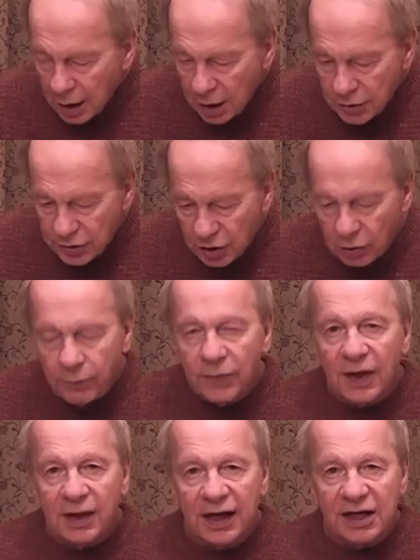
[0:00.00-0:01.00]
So
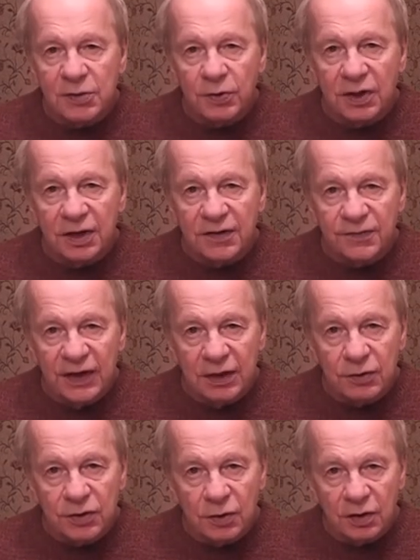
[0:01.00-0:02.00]
that's what this
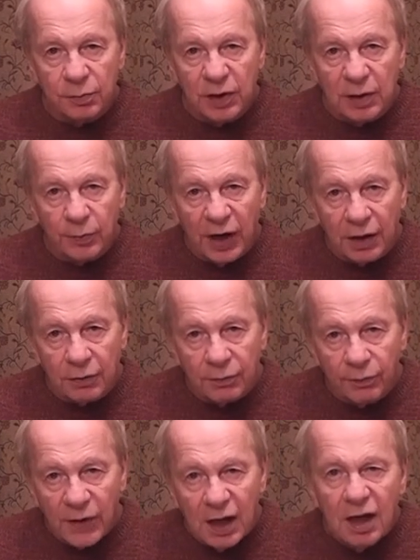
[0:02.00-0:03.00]
video is going to be about.
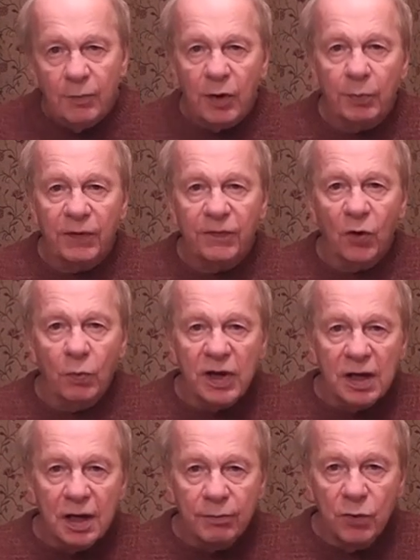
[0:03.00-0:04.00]
But before
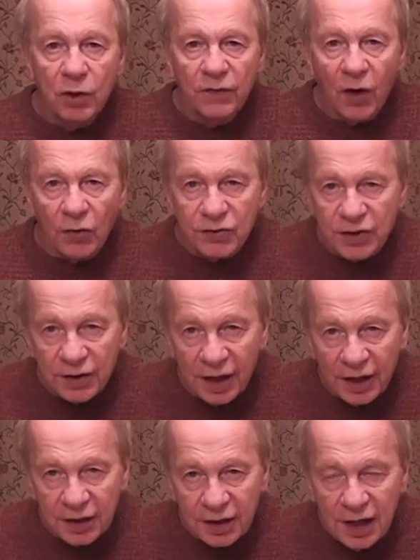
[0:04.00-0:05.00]
we move on to
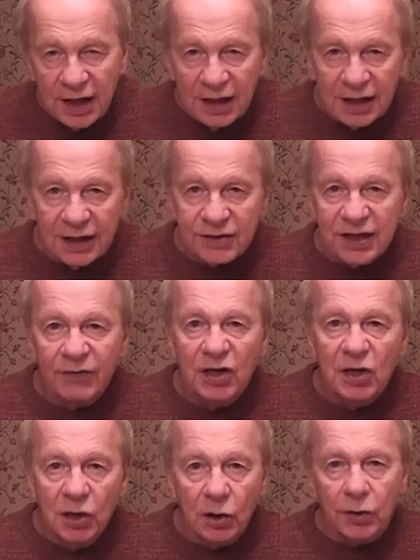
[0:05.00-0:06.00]
that, let's have a
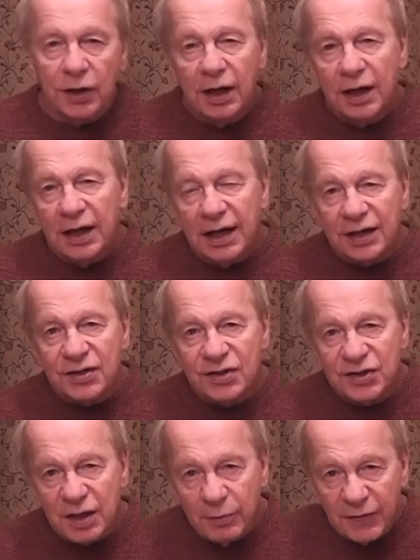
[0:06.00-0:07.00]
look at
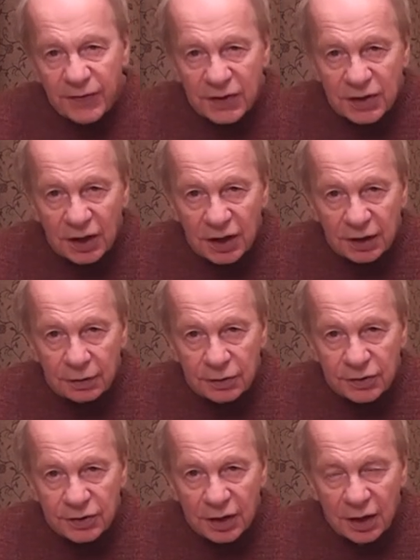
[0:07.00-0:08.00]
some of the
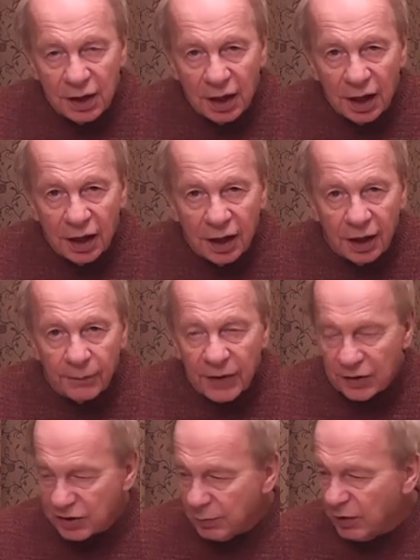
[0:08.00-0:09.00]
titles,
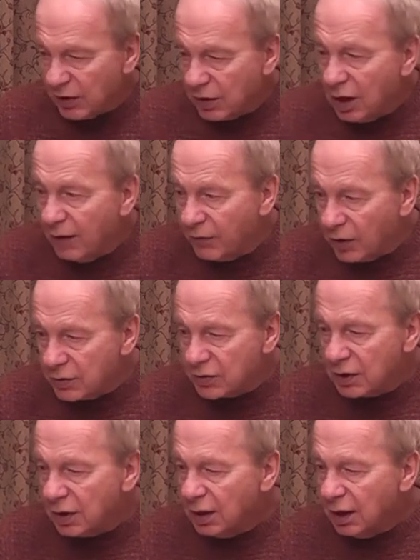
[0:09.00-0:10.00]
some of the
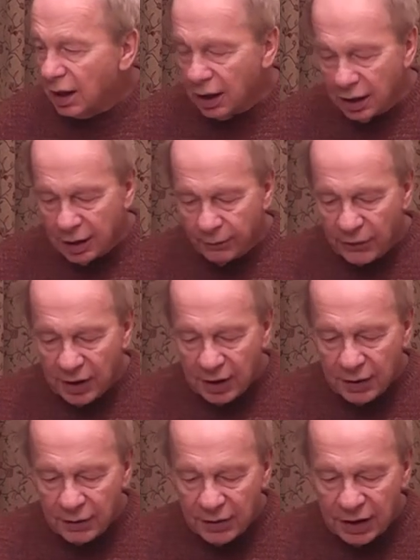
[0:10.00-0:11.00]
covers
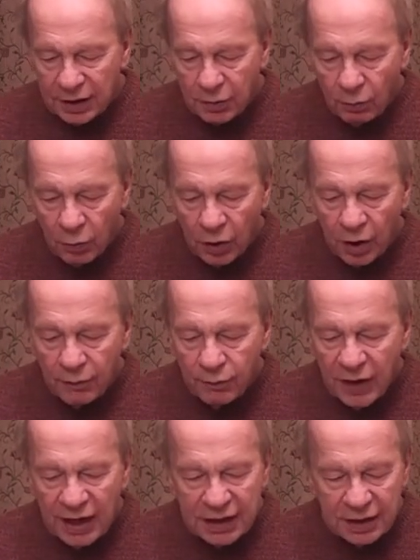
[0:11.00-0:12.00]
that were
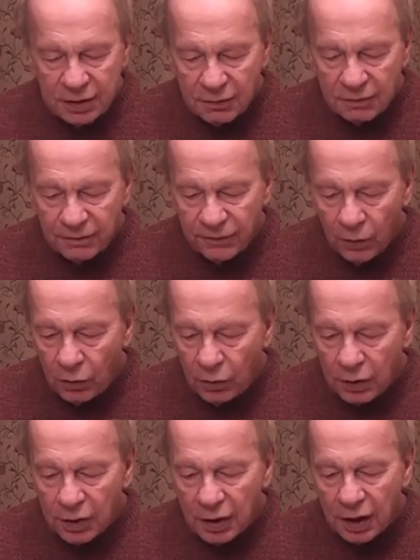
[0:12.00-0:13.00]
made
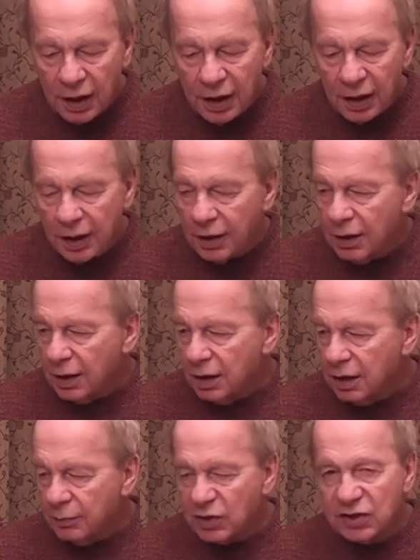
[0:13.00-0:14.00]
for
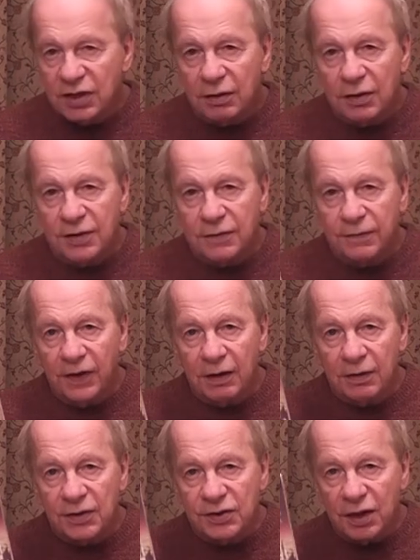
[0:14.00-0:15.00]
The Mysterious
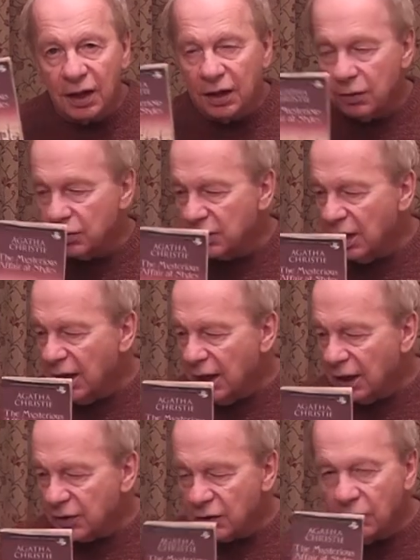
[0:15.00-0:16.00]
Affair at Styles.
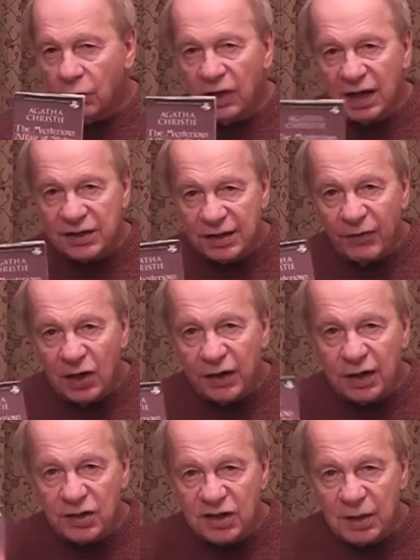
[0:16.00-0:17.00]
So let's have a
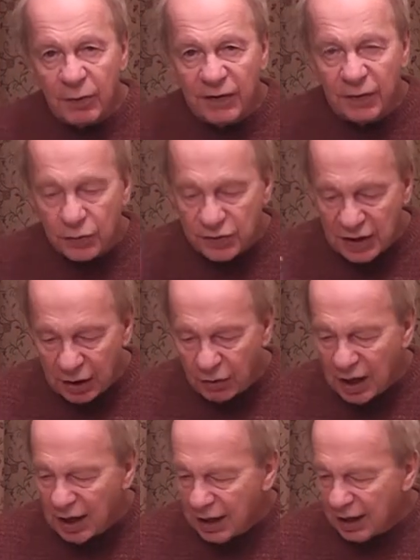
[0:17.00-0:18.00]
look at some of those
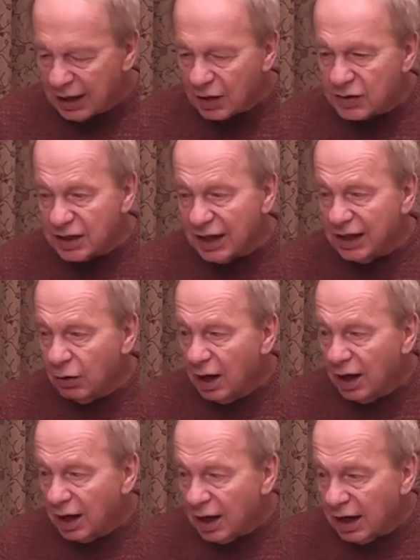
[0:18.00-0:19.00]
now, and I'll tell you,
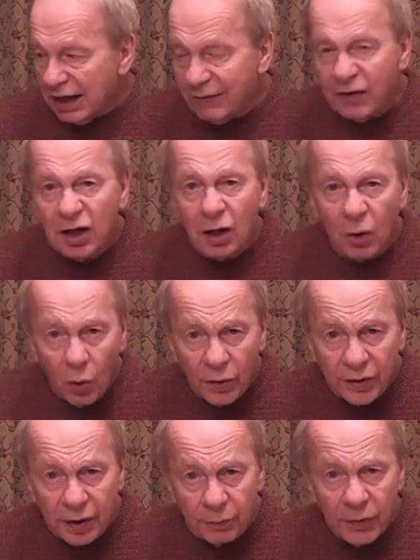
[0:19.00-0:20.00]
I haven't got
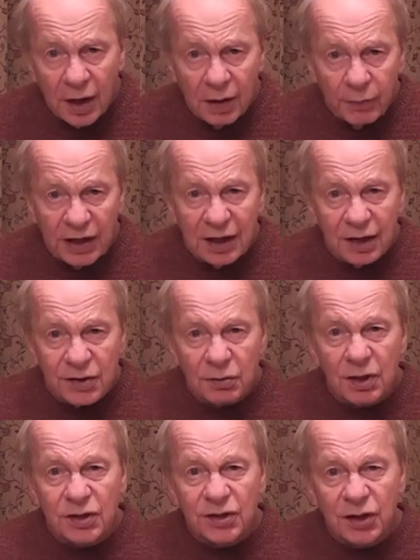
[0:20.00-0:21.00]
all of them because
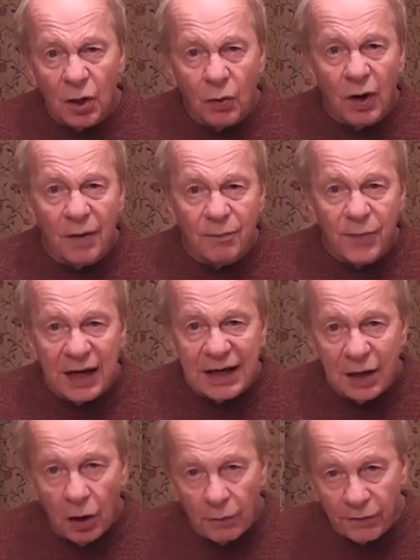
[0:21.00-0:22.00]
there are so
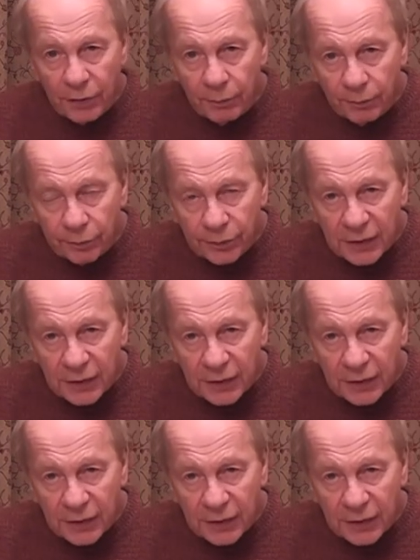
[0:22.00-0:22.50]
many of them,